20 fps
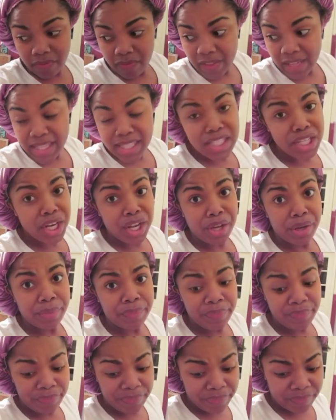That's a no.
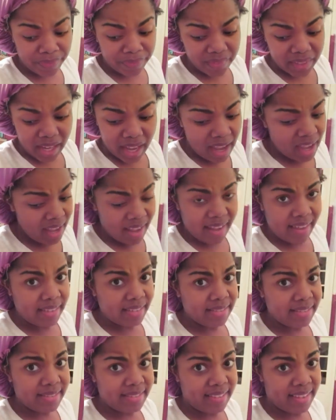
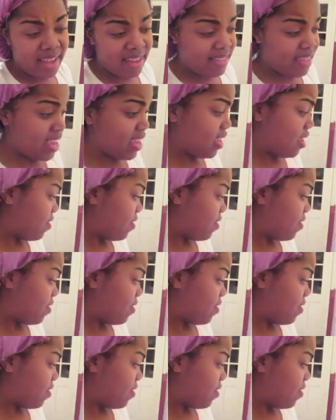No, thank